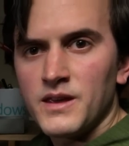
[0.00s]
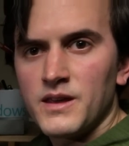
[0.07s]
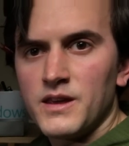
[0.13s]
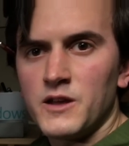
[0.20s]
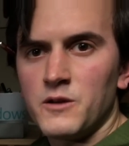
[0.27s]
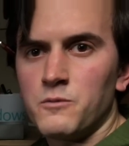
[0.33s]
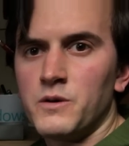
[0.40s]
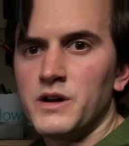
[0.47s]

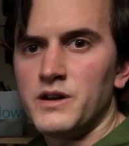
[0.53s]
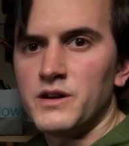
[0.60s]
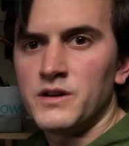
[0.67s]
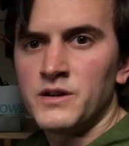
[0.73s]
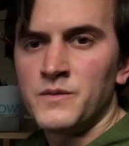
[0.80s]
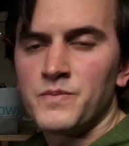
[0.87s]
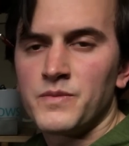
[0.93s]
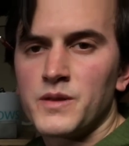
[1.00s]
it
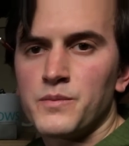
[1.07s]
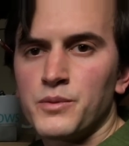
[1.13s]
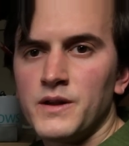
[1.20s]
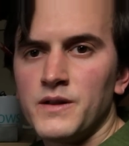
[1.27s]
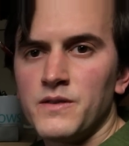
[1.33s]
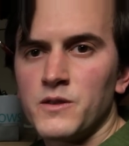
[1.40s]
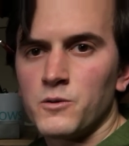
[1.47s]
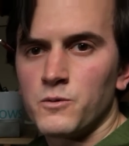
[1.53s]
will
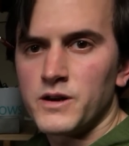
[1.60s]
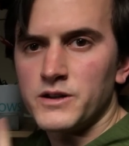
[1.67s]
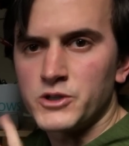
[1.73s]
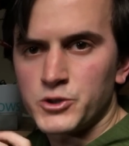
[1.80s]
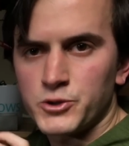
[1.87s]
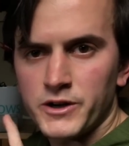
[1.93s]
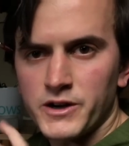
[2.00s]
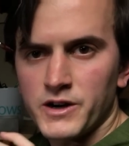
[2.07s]
print the word
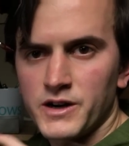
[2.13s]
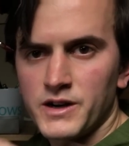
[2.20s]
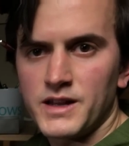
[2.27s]
triggered